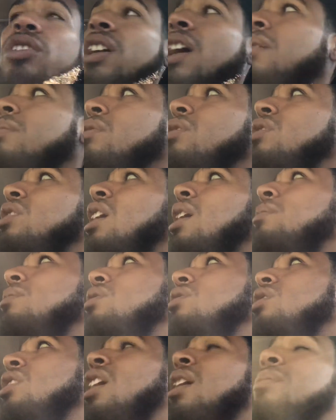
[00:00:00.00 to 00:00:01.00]
job to job
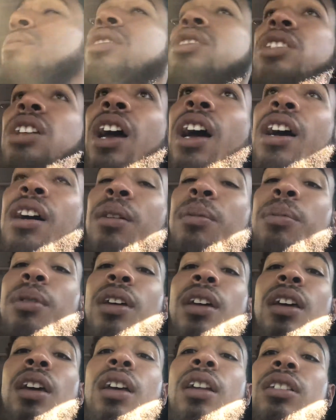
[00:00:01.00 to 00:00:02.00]
to job to job
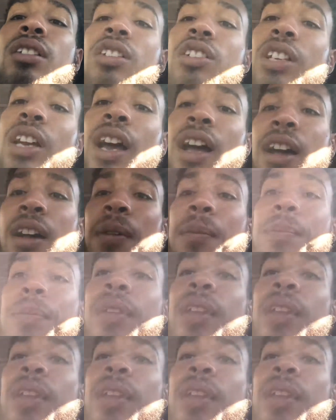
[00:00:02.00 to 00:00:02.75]
to job,